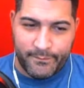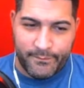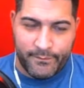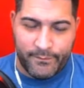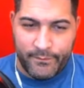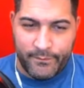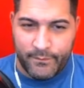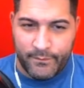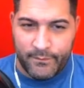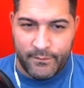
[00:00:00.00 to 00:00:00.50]

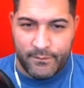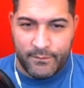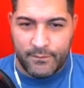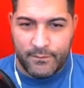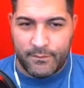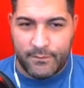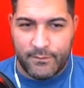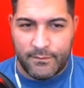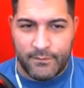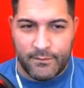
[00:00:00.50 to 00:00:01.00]

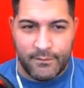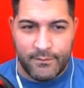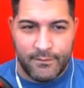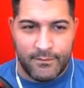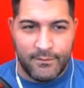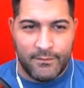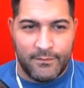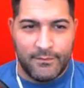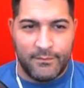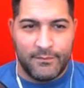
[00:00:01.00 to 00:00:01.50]

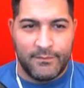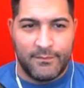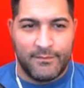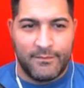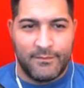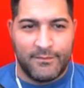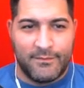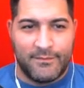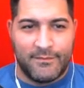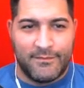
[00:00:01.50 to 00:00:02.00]

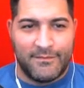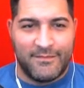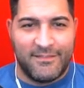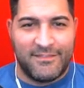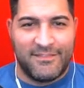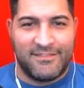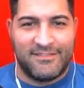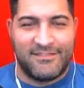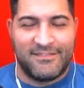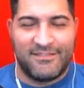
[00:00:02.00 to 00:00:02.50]

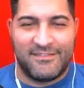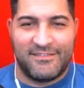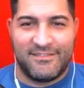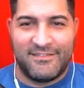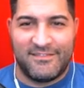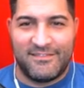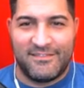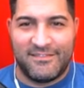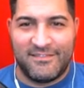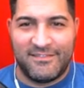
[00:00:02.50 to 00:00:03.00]

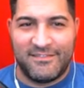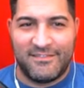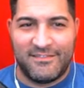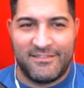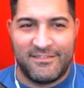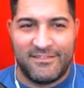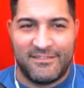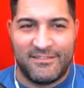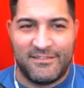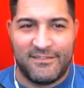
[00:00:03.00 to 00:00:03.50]
This person isn't speaking.